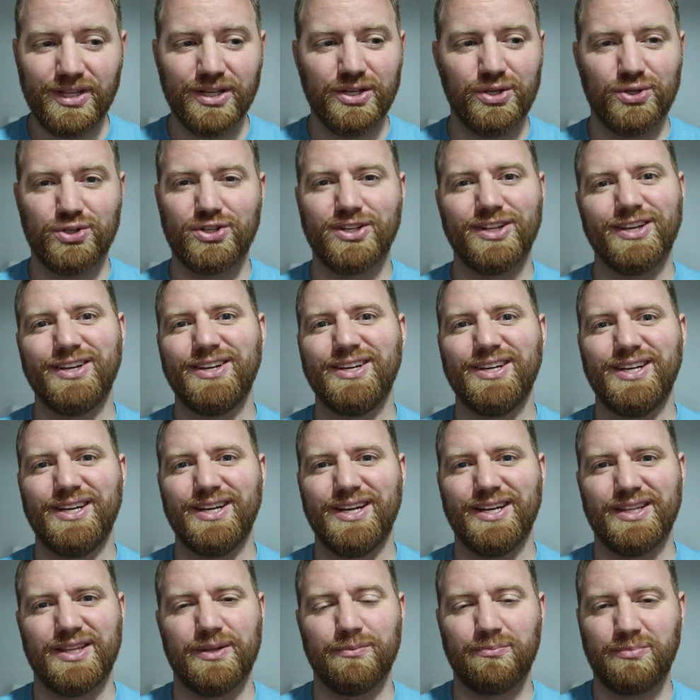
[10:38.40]
usually
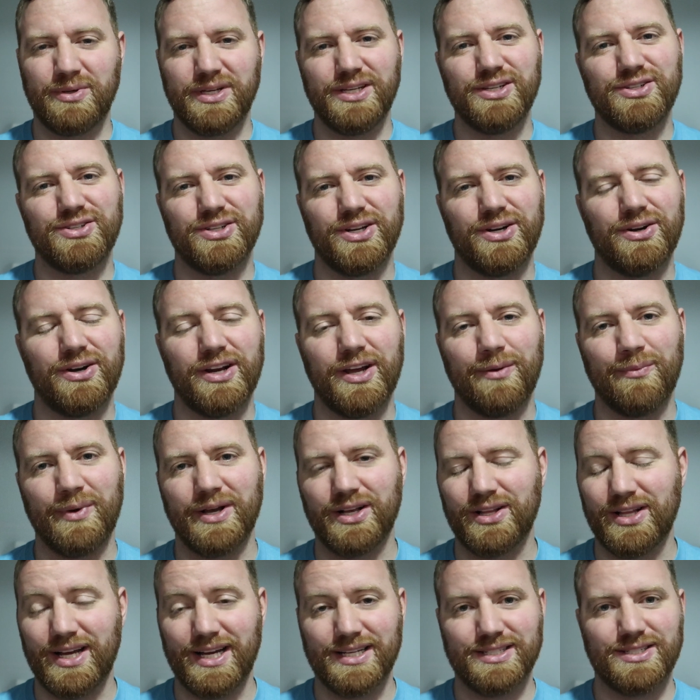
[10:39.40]
at the beach I don't have my
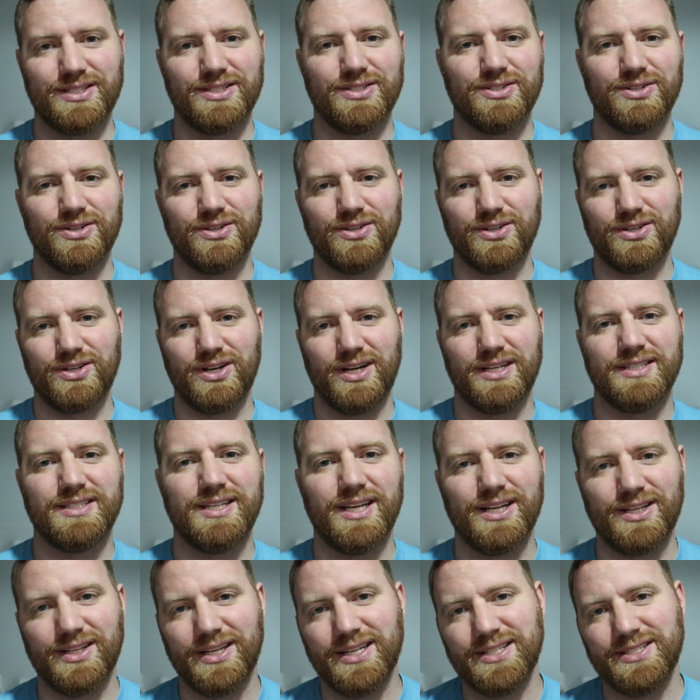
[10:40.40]
glasses or
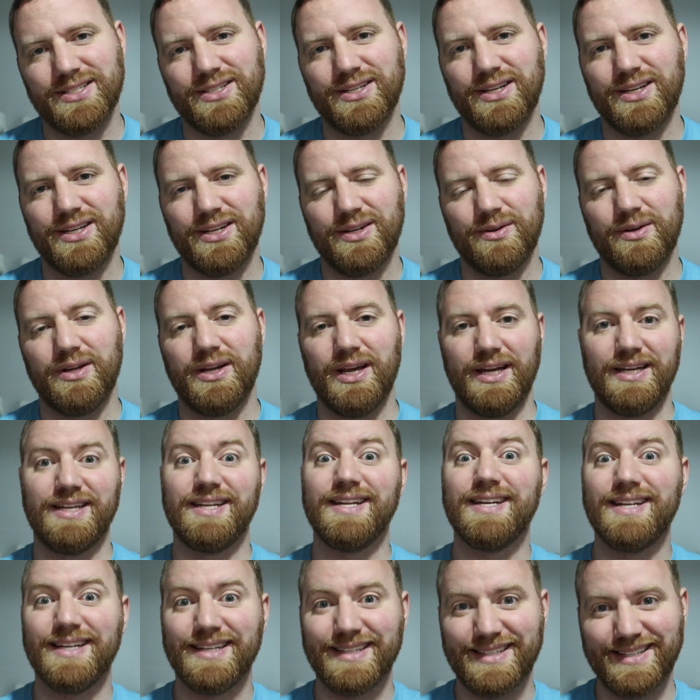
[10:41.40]
contact lens on. I
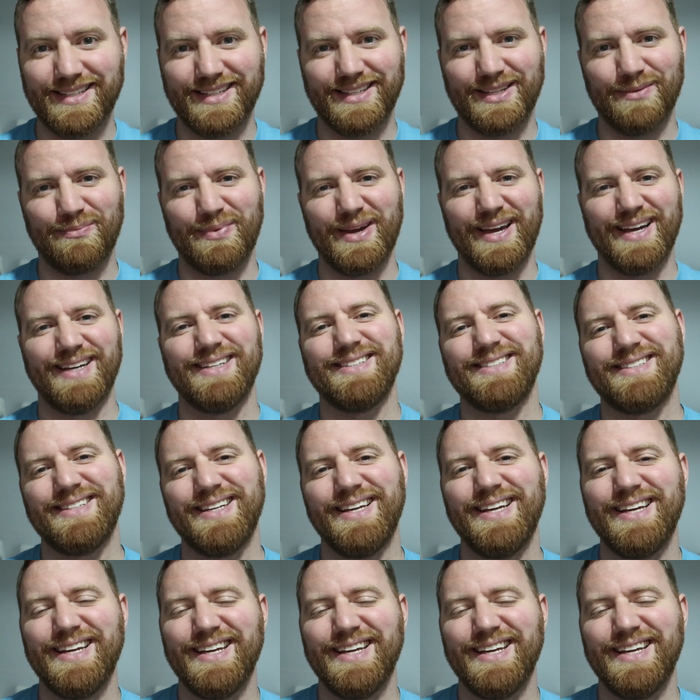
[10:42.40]
didn't in the past.